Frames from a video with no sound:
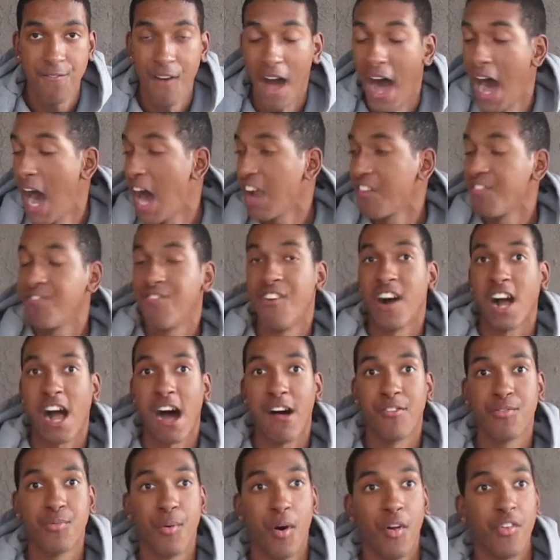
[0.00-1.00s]
How the fuck
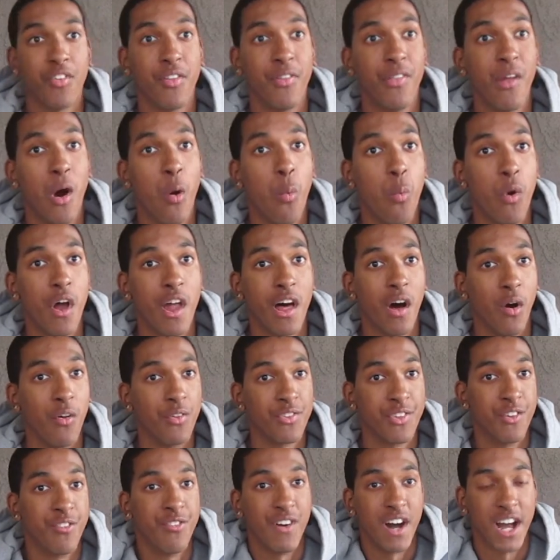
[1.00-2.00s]
I'm supposed to know what I was
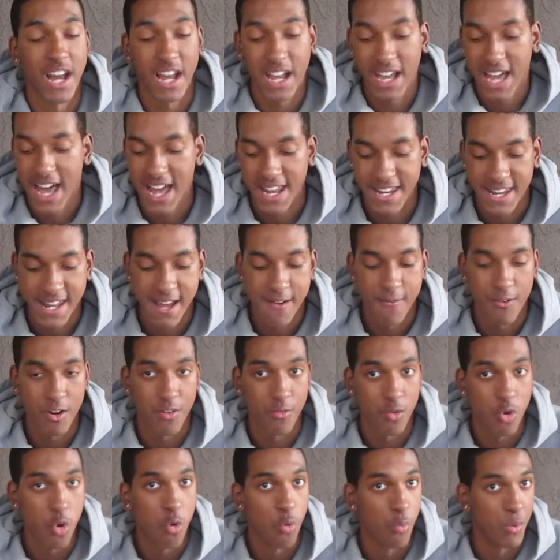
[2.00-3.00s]
to fucking
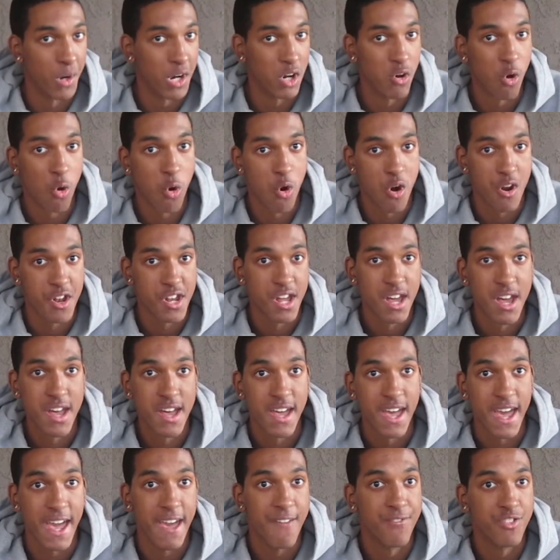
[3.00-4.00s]
goddamn record
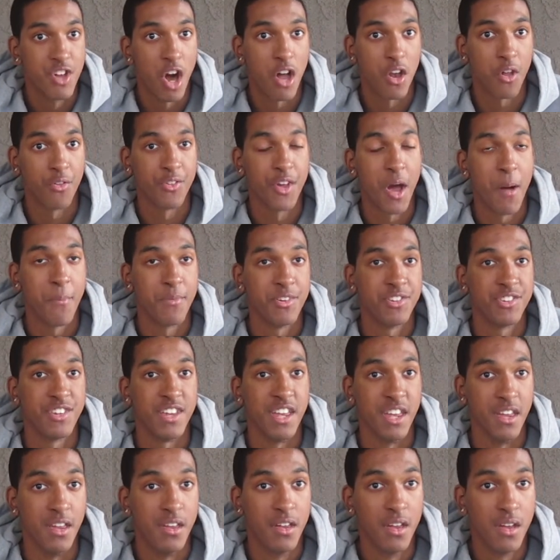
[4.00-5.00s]
if y'all don't tell me shit?